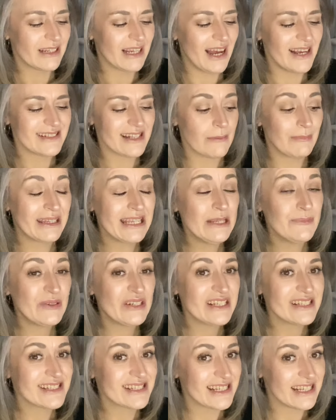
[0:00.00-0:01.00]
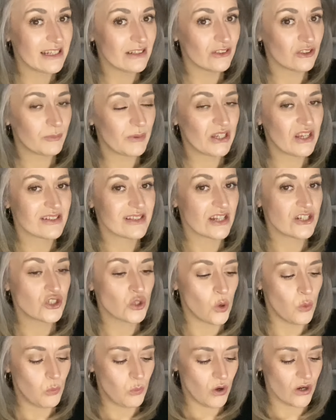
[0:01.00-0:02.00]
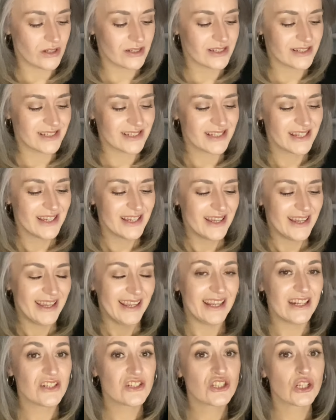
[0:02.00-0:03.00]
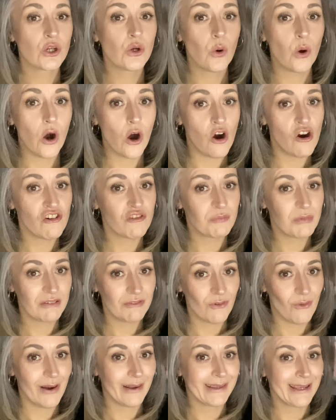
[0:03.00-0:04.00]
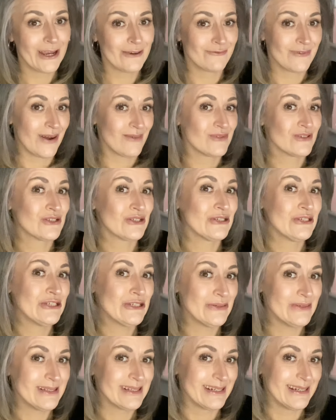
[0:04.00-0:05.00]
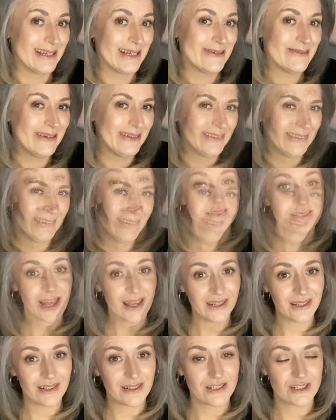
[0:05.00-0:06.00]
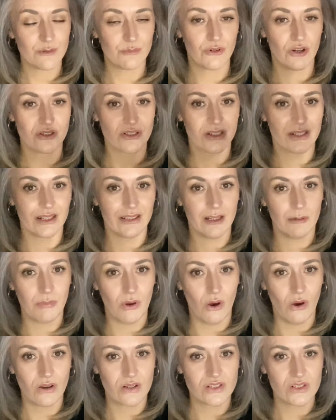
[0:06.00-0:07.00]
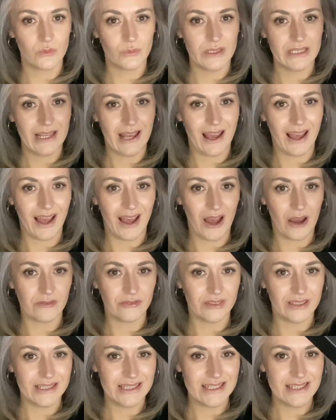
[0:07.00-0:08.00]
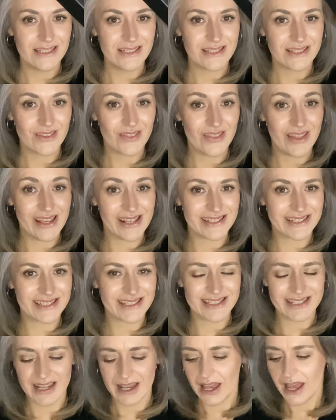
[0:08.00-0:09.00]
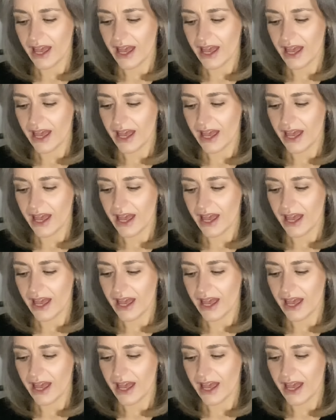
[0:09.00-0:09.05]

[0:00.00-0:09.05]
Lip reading: guys, I'm keeping it sealed because I don't want it to go off before I get around to using it. Second product in the box we have is this.